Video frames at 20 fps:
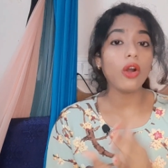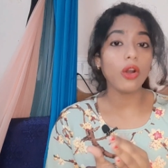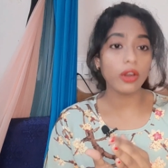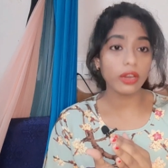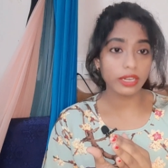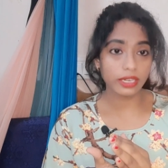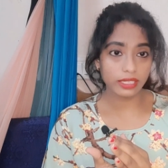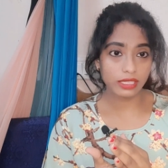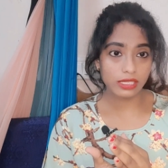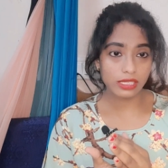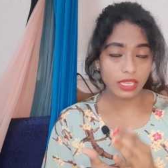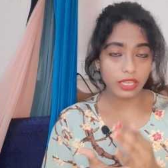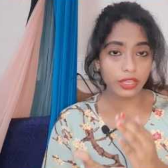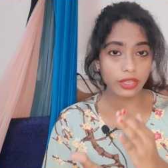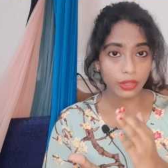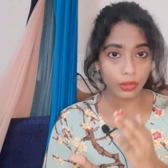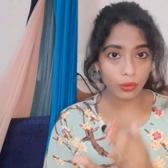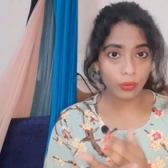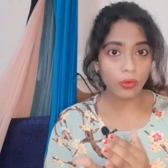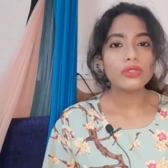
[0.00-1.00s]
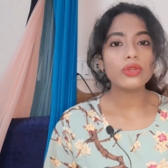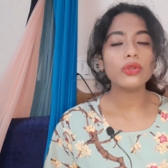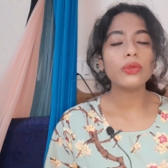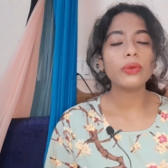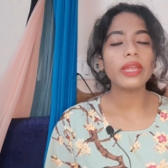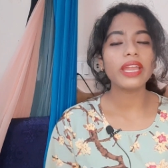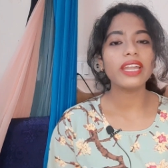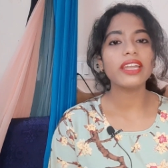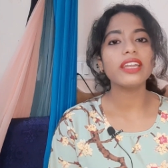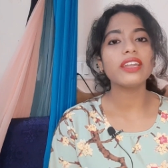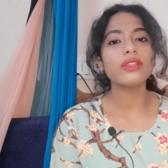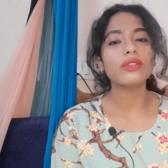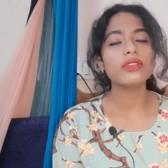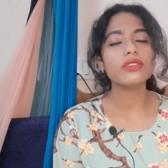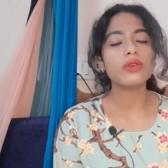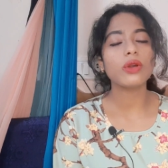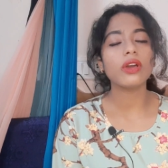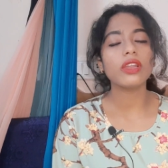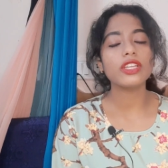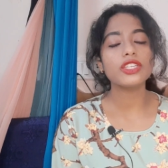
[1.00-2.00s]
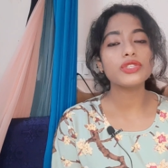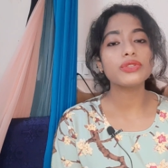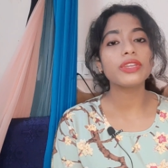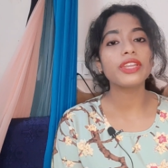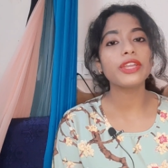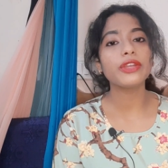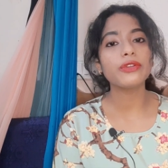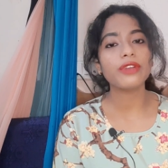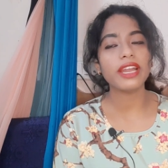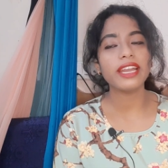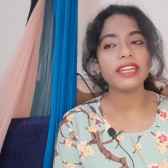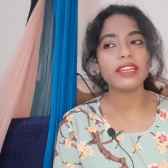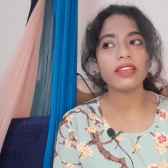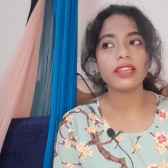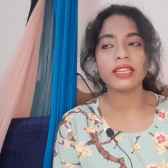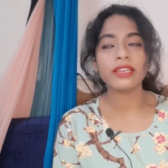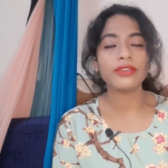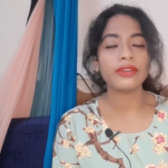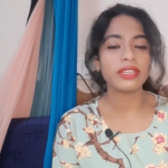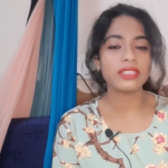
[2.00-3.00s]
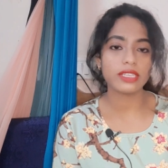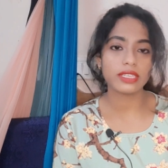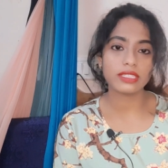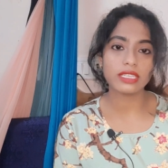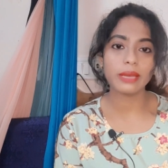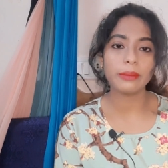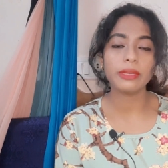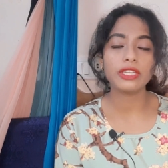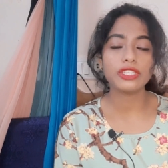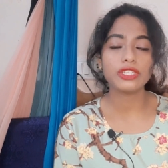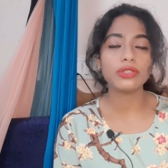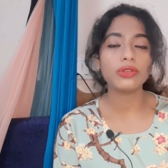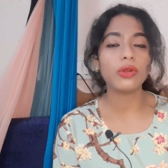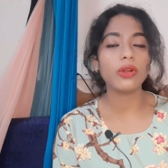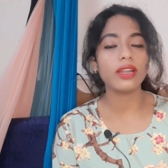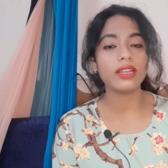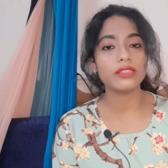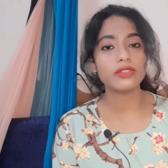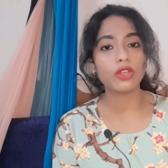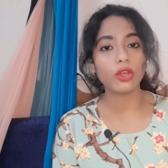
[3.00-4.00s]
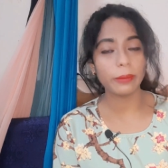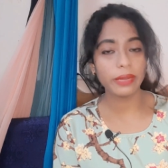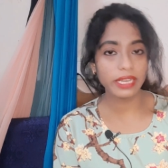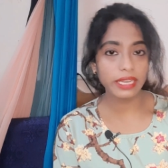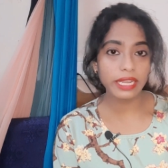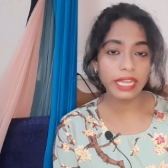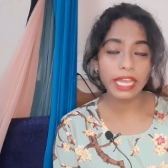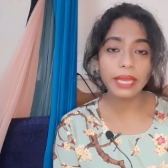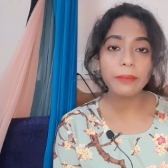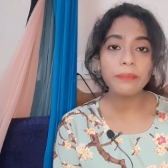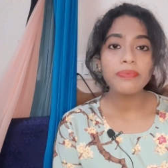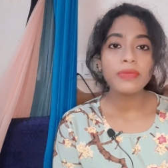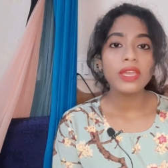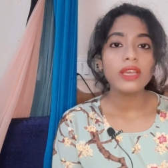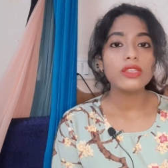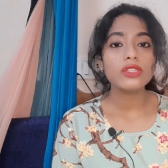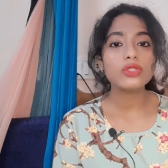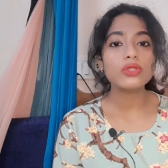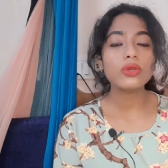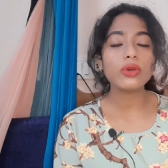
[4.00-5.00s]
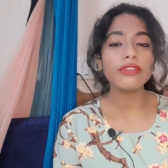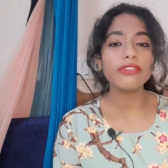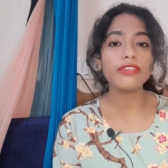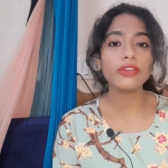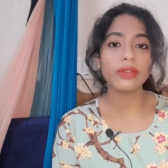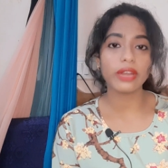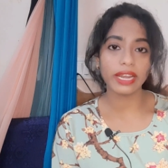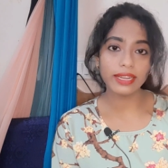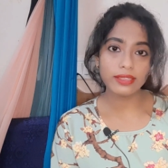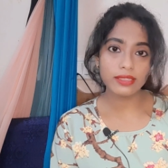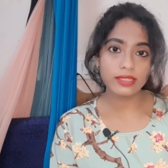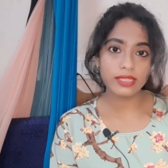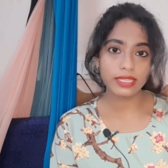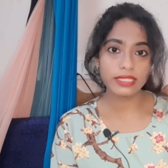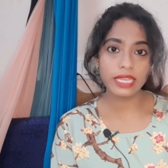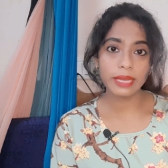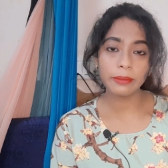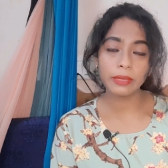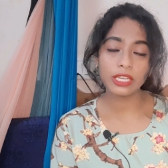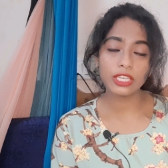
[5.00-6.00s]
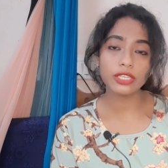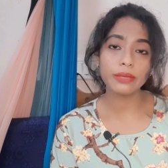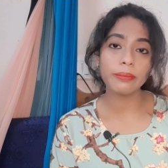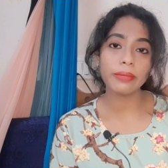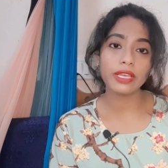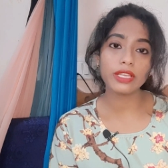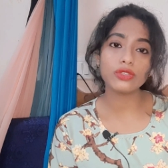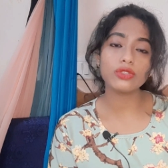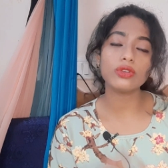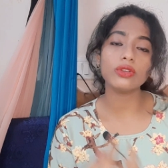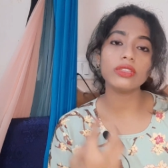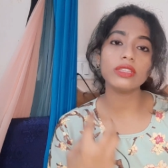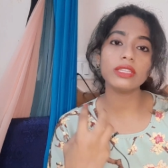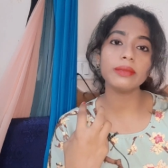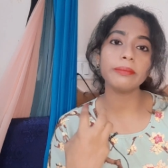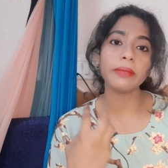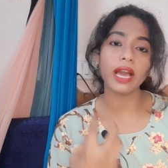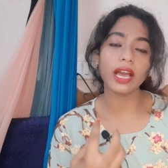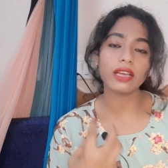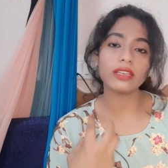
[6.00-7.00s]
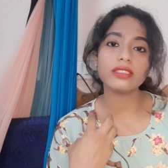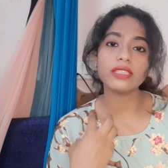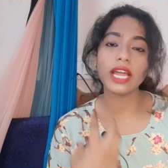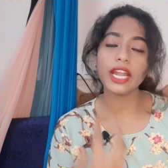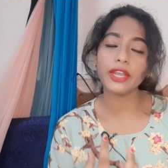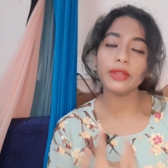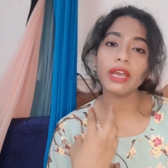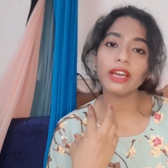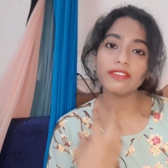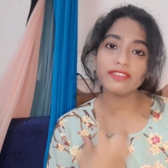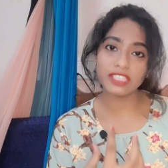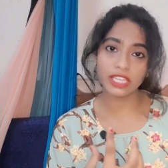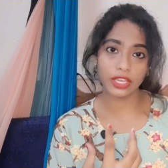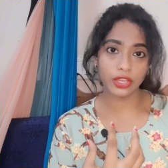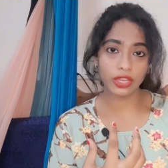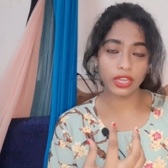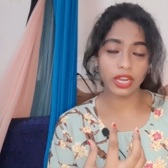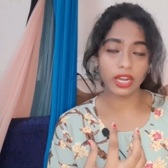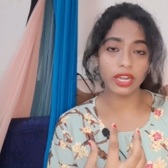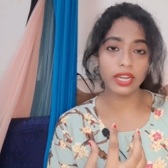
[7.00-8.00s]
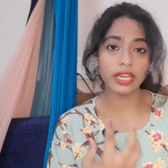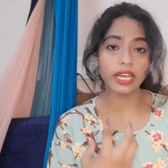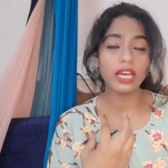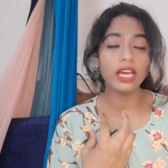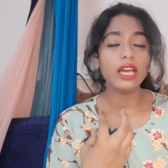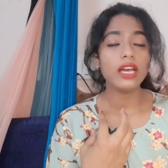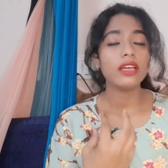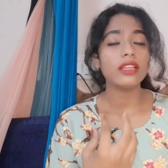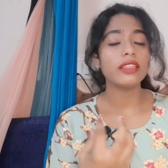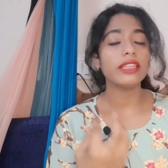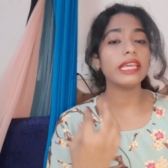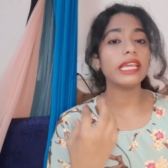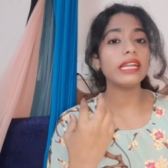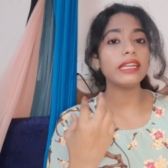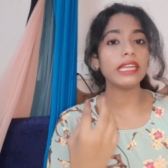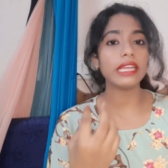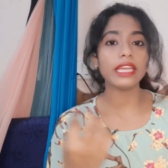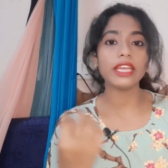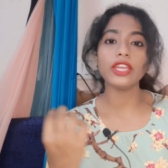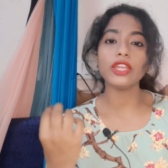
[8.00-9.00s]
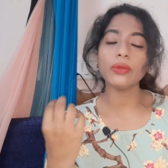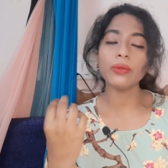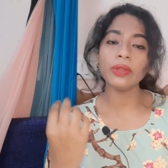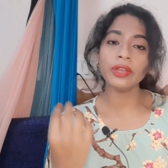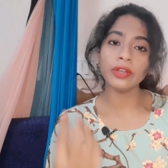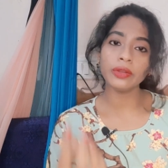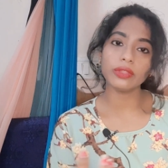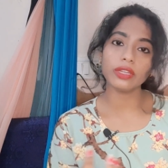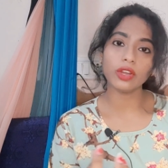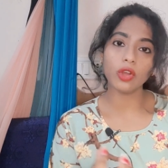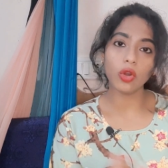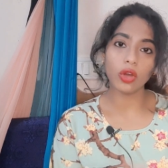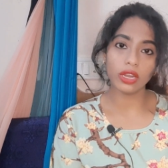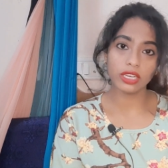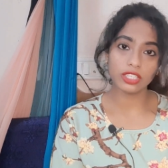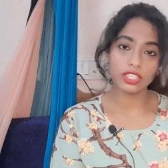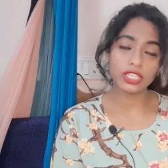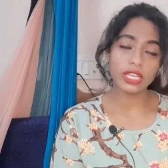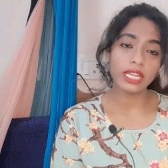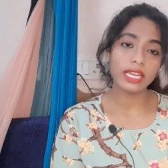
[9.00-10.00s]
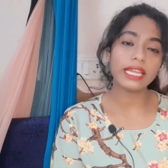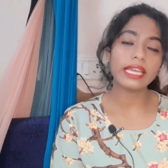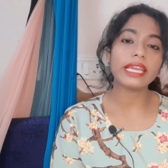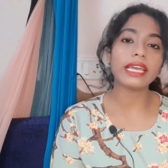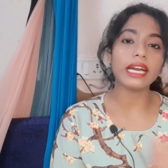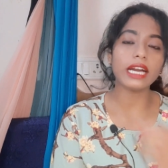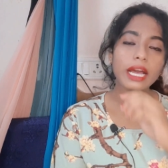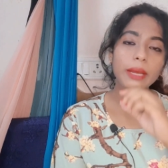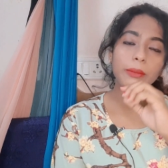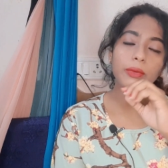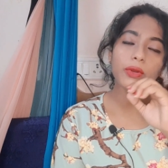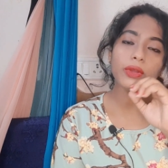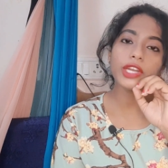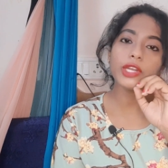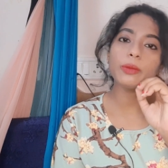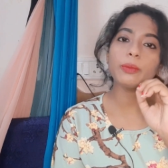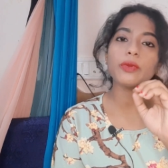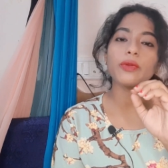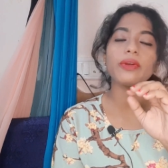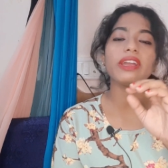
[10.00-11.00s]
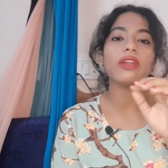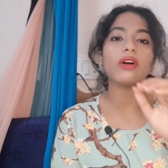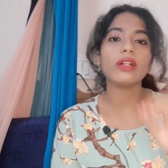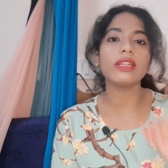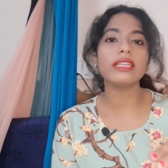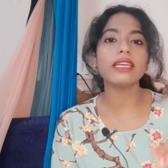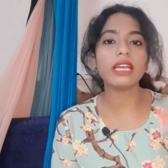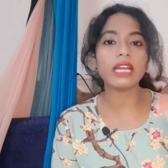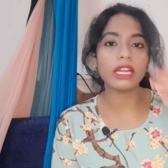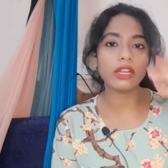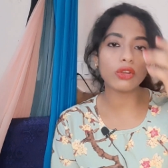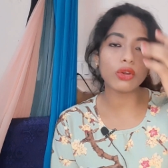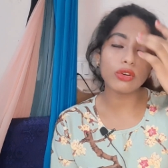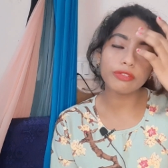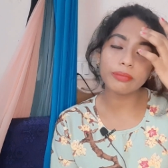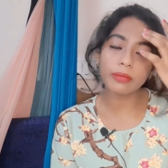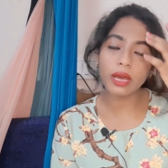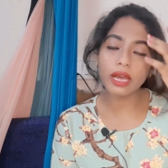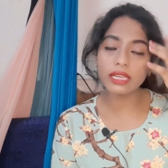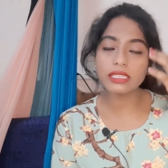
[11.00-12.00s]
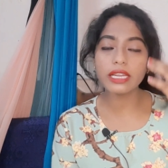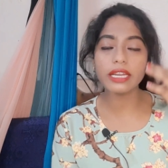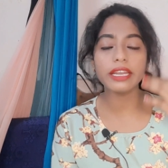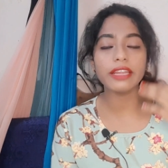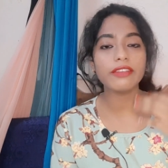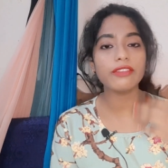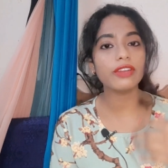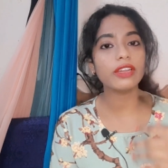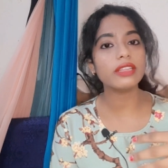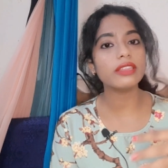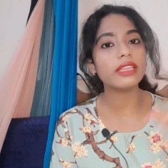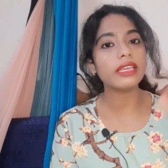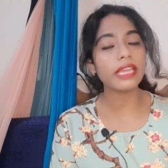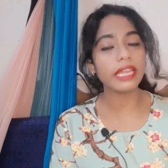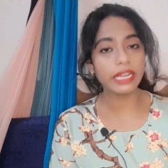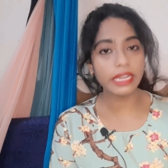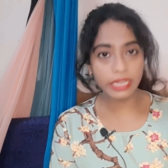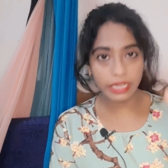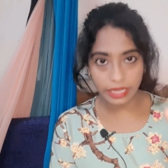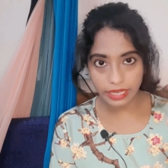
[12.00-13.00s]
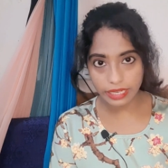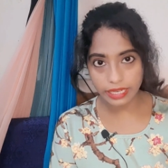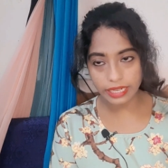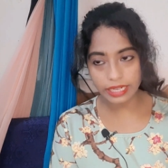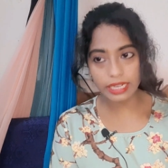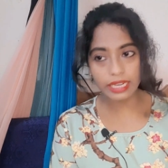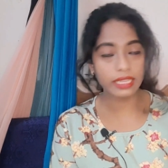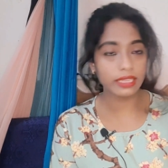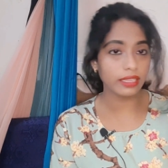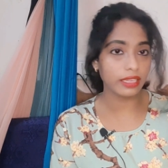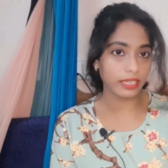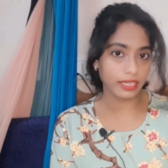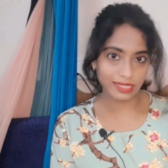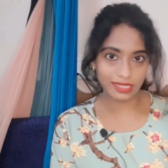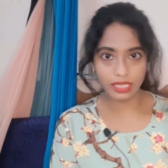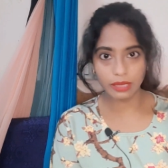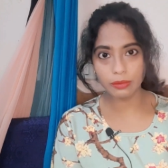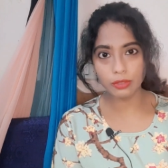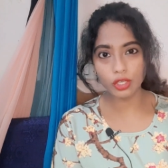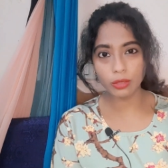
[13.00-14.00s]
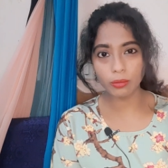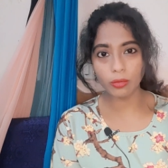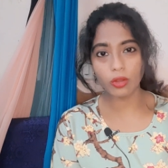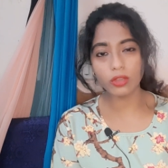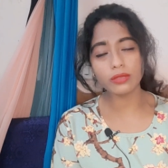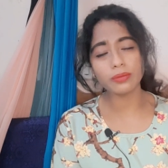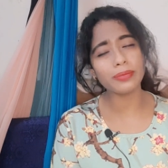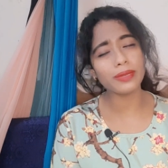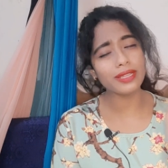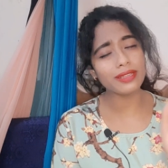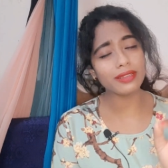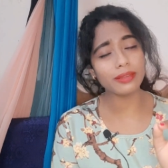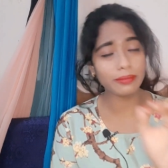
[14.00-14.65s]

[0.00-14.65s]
or else you also to get into this college you need to write an entrance examination called as COMEDK. So if you write this examination based on the marks that you have secured, they'll take you into the college. Like I'm going to provide all the cutoff marks and everything in detail in the description box.